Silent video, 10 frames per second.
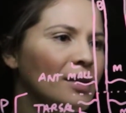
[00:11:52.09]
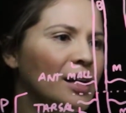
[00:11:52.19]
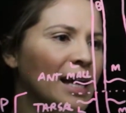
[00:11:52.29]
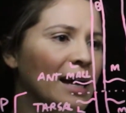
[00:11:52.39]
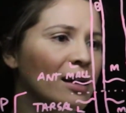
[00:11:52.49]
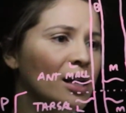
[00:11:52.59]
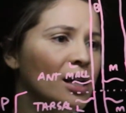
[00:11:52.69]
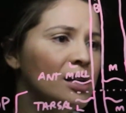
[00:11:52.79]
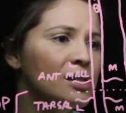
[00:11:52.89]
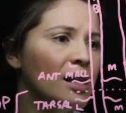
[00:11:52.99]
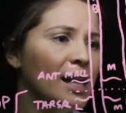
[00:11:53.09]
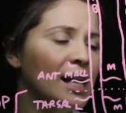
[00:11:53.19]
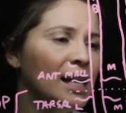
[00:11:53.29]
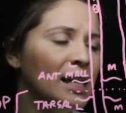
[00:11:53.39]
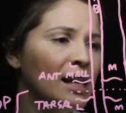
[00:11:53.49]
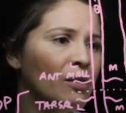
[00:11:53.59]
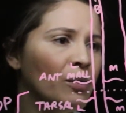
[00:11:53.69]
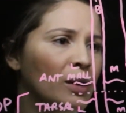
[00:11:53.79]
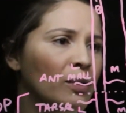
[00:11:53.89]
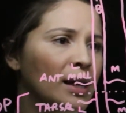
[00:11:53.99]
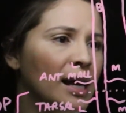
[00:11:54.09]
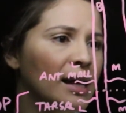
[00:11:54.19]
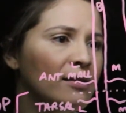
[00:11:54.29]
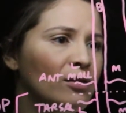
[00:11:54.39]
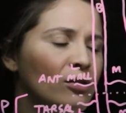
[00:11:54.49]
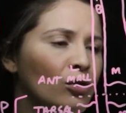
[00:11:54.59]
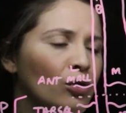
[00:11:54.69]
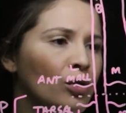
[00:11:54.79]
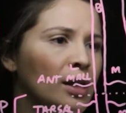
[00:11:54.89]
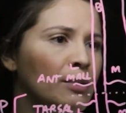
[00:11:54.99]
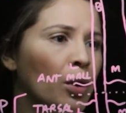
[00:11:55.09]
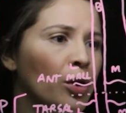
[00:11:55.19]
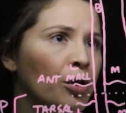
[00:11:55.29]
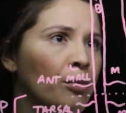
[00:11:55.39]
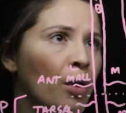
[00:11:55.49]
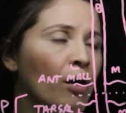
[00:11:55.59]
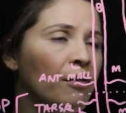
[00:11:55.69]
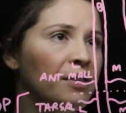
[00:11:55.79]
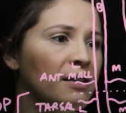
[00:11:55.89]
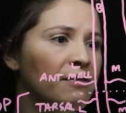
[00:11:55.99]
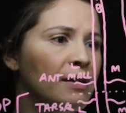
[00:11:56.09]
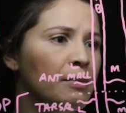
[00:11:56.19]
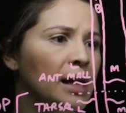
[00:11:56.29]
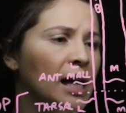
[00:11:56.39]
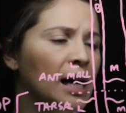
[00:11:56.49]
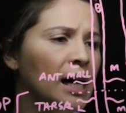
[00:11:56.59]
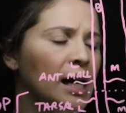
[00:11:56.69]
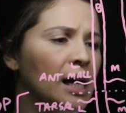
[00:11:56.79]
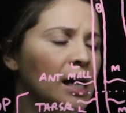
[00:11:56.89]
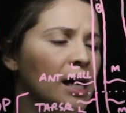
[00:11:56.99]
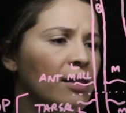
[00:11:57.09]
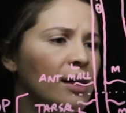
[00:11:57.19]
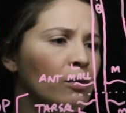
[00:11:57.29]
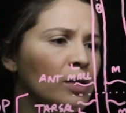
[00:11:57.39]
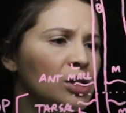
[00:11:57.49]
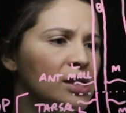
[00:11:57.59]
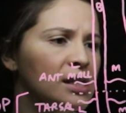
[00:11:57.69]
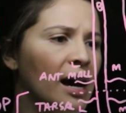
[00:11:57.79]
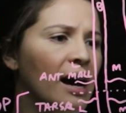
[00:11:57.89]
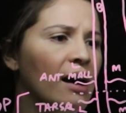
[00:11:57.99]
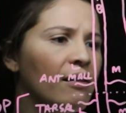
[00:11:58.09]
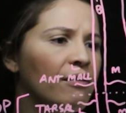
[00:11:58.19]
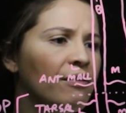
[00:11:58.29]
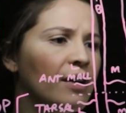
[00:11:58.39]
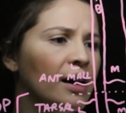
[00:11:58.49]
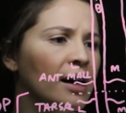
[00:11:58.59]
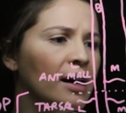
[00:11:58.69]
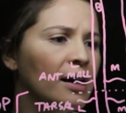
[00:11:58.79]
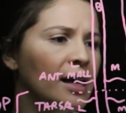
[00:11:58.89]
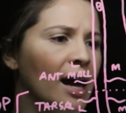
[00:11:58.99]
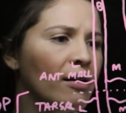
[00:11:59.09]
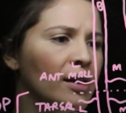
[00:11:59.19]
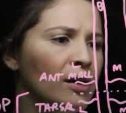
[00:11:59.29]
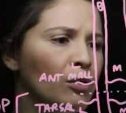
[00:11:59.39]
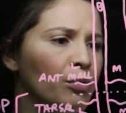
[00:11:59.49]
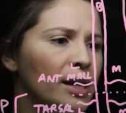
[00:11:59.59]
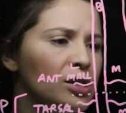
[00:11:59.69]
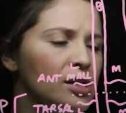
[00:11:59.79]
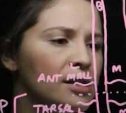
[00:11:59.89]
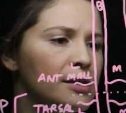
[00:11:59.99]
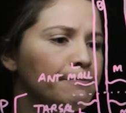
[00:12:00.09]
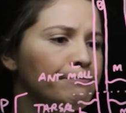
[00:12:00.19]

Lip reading: Okay, so then when we get to the bottom of the fibula, then we just have calcaneal branches.